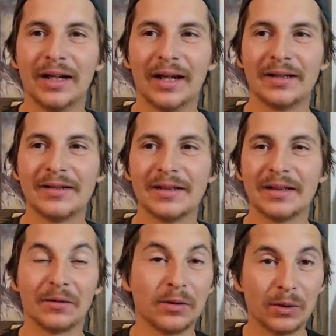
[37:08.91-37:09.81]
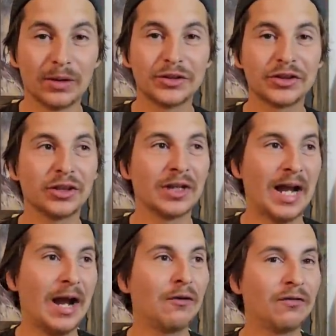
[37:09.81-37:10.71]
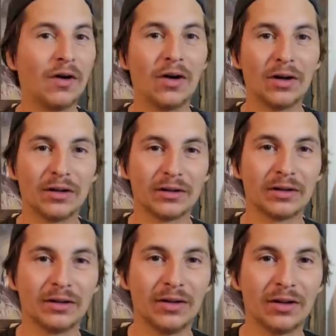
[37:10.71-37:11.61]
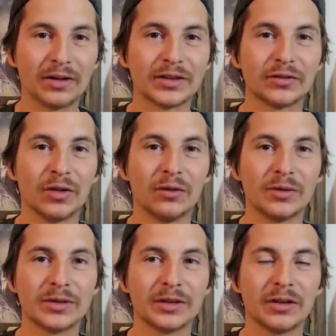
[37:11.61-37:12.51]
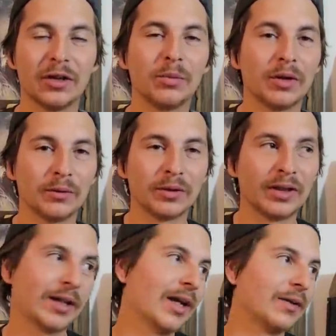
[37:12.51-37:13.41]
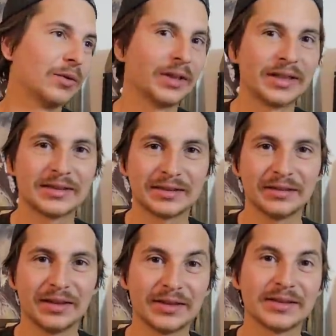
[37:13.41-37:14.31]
and we weren't sure how far along this road was gonna go, but we're like, hey, well, let's